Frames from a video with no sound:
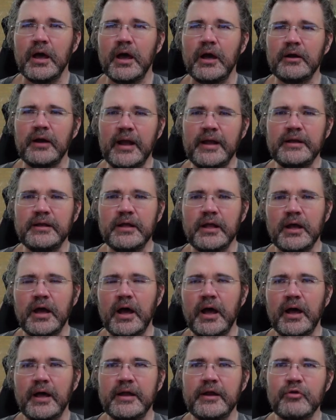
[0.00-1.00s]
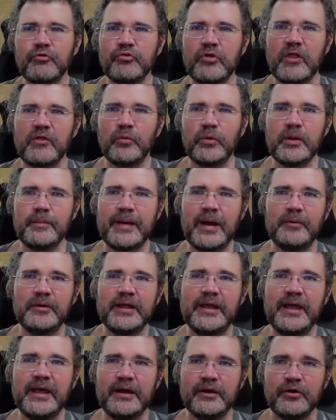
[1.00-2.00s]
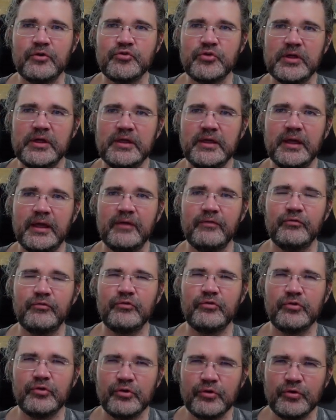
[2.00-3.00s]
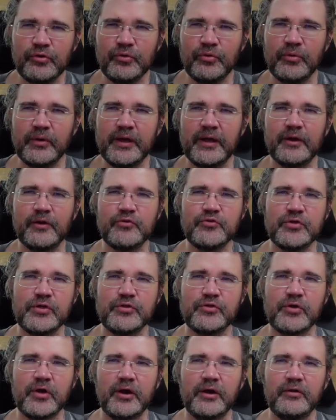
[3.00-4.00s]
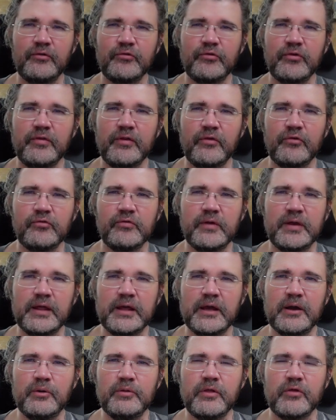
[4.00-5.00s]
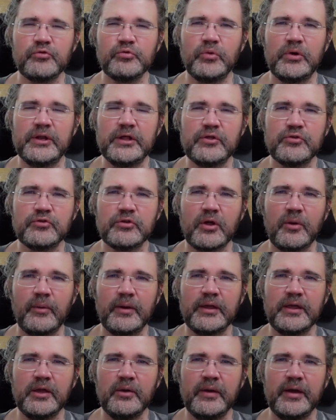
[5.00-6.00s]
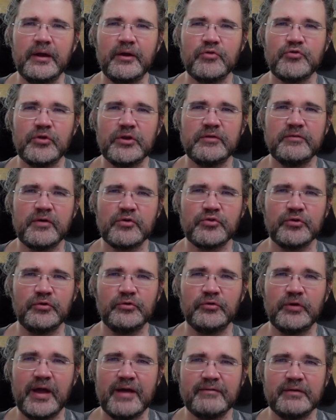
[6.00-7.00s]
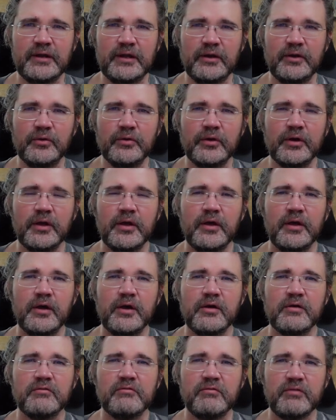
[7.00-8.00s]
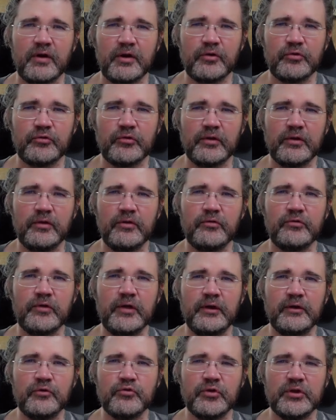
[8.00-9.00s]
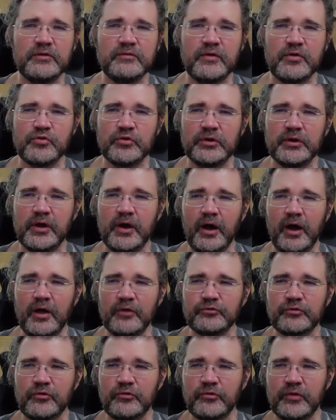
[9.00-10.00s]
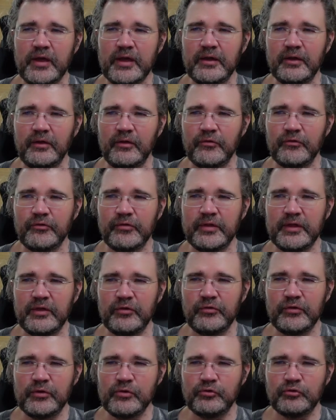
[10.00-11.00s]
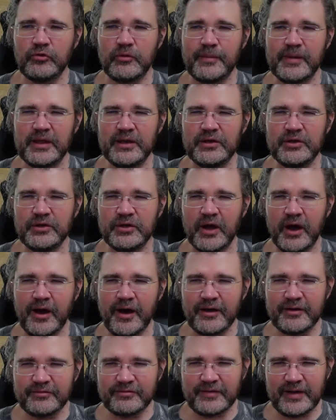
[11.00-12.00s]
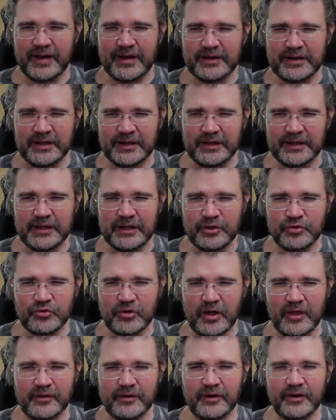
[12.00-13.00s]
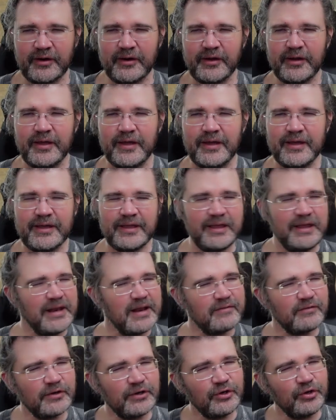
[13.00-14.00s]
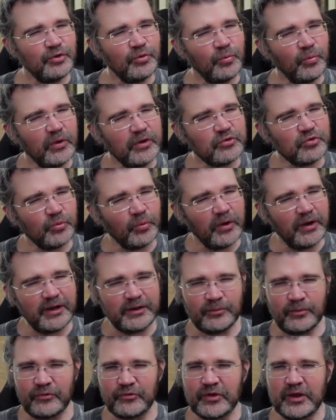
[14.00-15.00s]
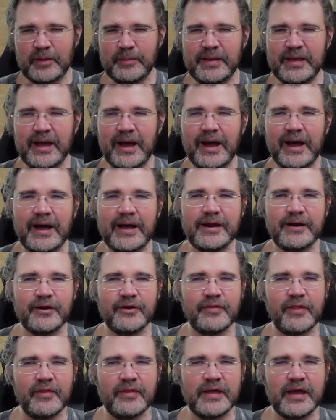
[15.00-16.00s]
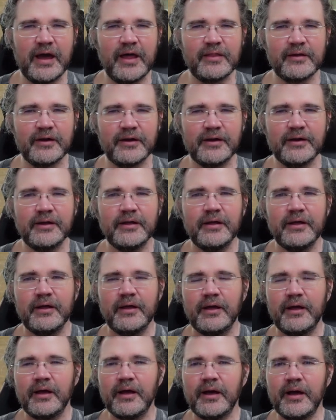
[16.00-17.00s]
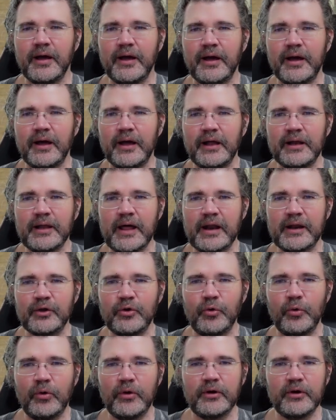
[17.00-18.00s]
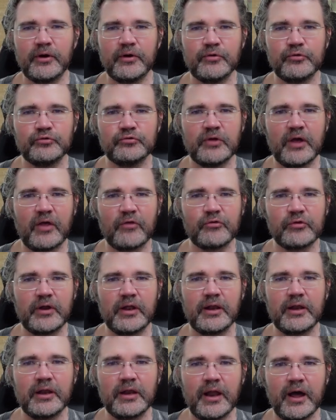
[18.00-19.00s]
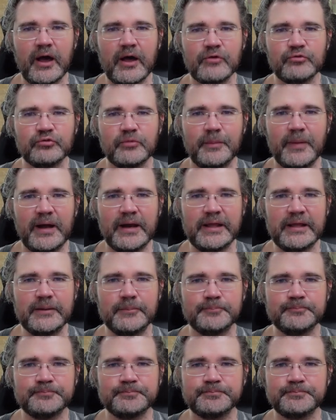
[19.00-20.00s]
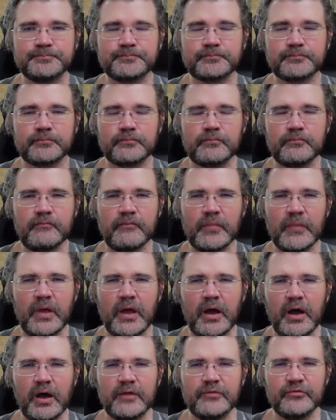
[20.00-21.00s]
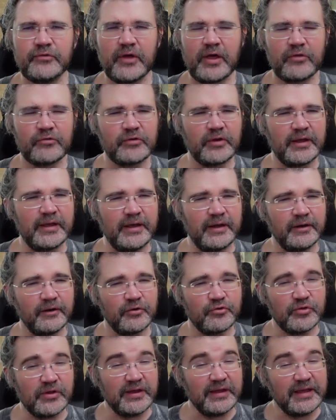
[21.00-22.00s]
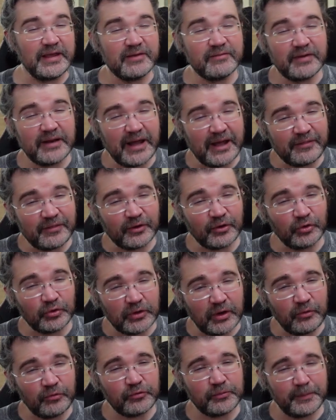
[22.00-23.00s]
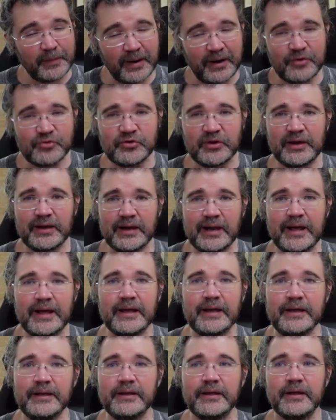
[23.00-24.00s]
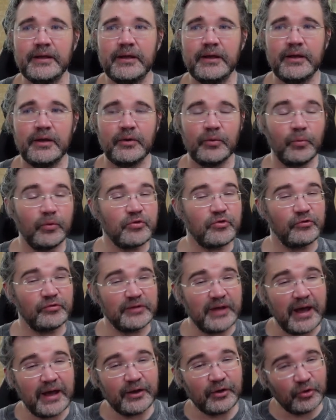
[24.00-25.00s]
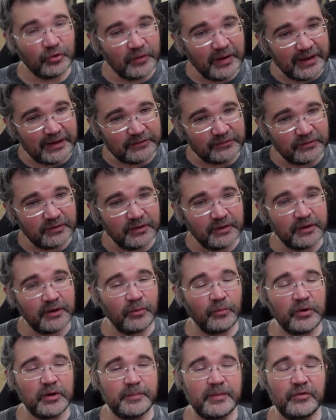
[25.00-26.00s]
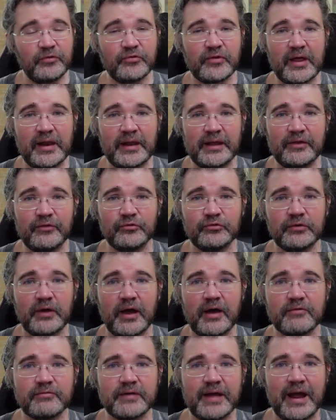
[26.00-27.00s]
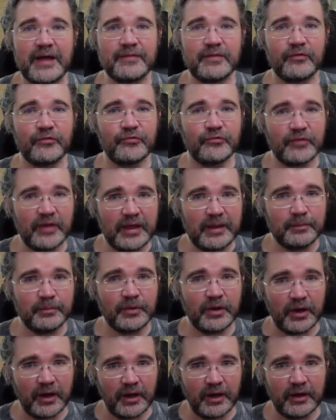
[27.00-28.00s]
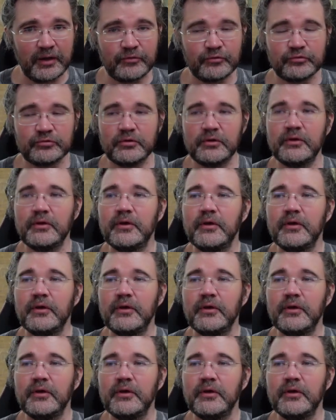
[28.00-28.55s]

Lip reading: All right, here's another one about energy. You get two energy charts in this video. This one is showing you energy division revenue versus energy division cost of sales. These used to be dogfighting each other. You never knew which one was going to be higher than the other. A lot of quarters, Tesla lost money on Tesla Energy, even at the gross margin line, which is not great. You don't want to be selling stuff at the same cost